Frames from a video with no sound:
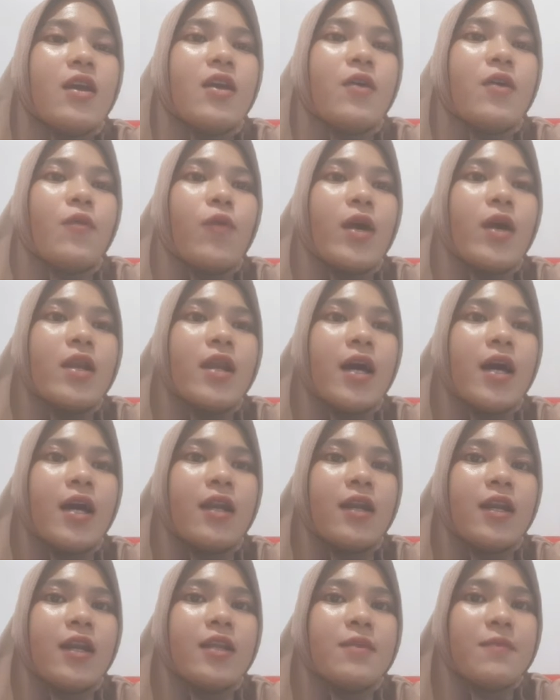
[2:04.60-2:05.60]

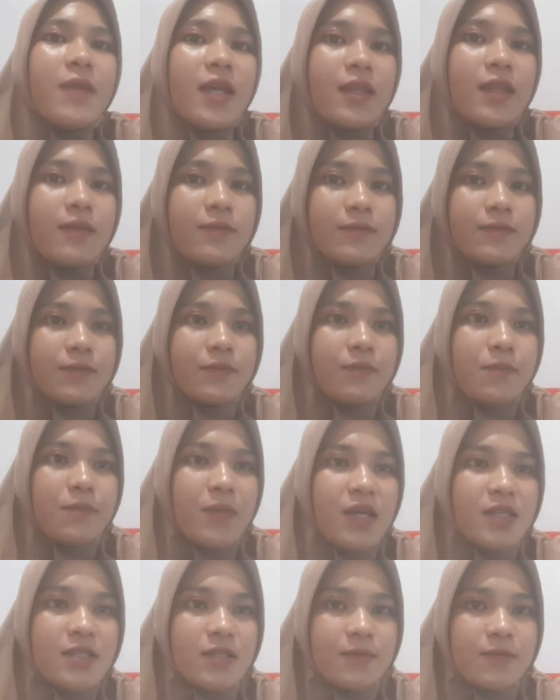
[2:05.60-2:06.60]
100
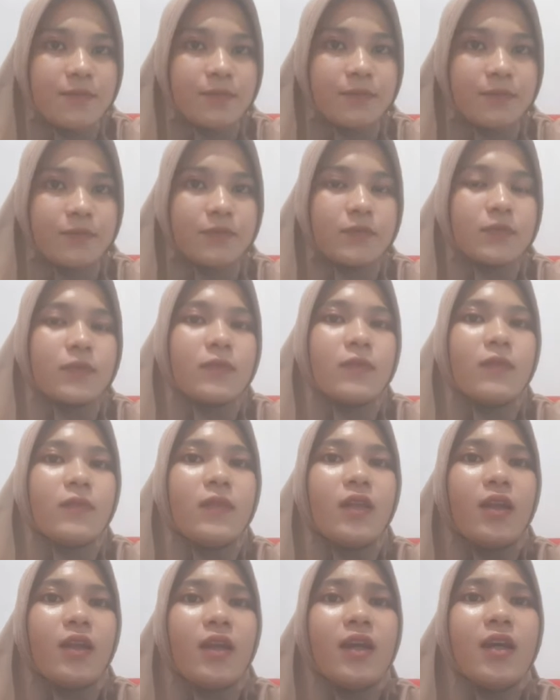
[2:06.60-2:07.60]
mesh.
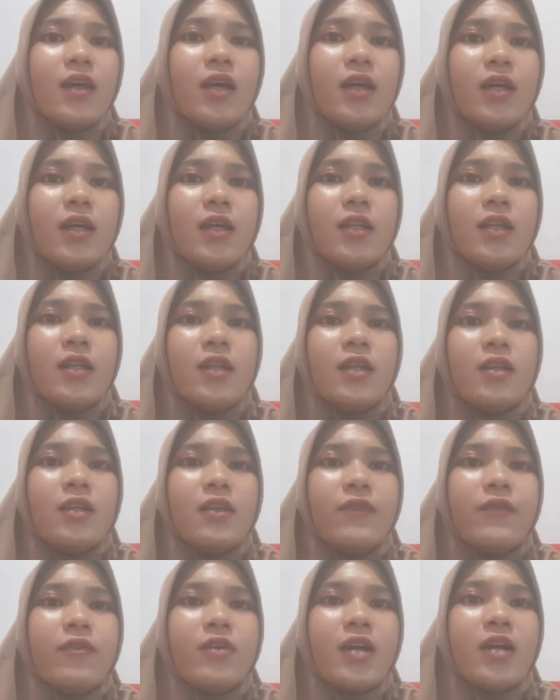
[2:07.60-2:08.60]
Heat in
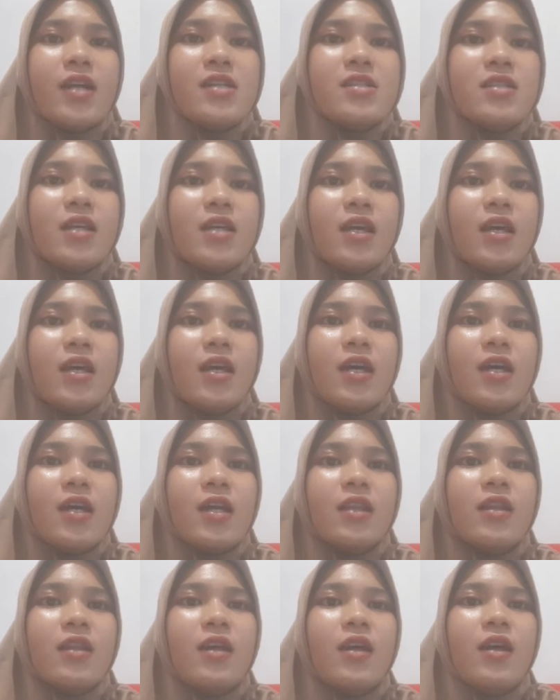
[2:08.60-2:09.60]
the furnace
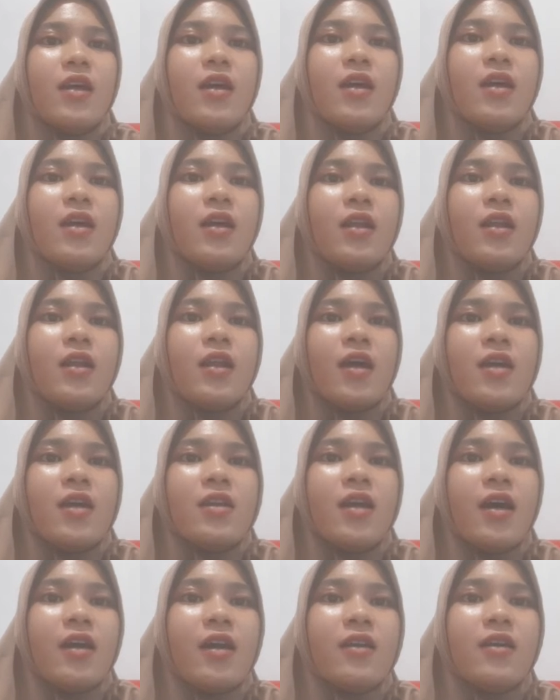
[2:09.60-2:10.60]
at
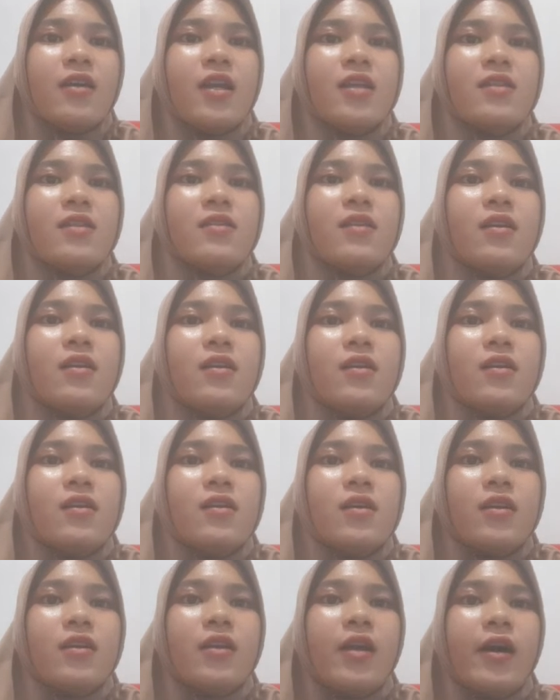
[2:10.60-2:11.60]
900
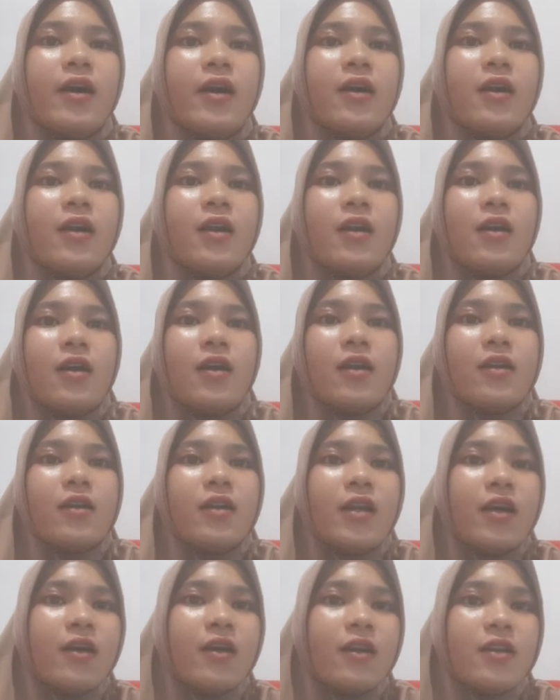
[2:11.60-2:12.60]

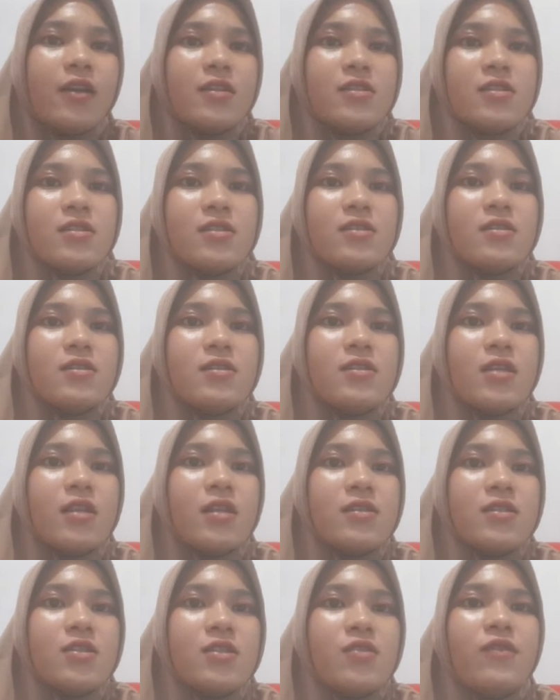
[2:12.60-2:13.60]
degrees
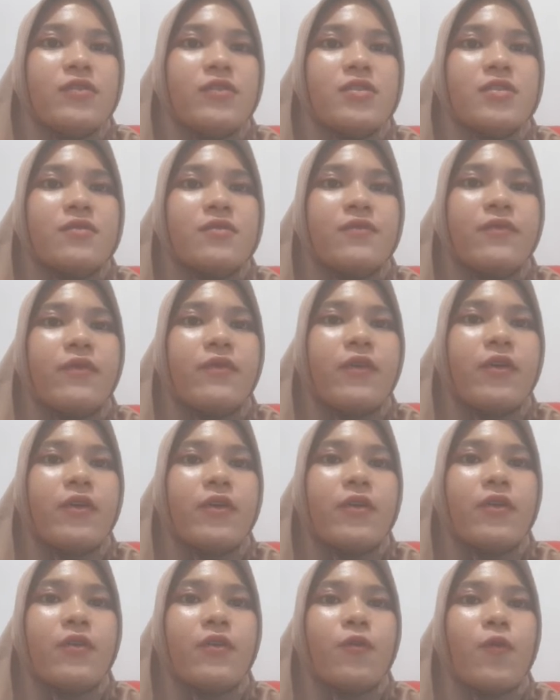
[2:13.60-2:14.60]
Celsius
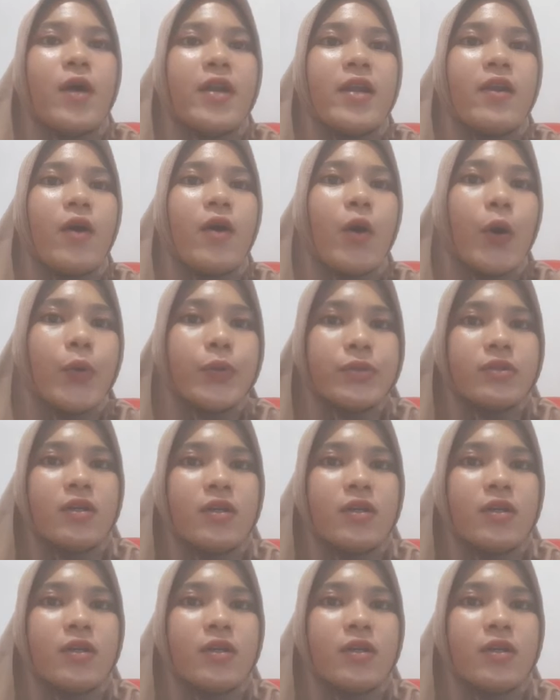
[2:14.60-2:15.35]
for 1 hour.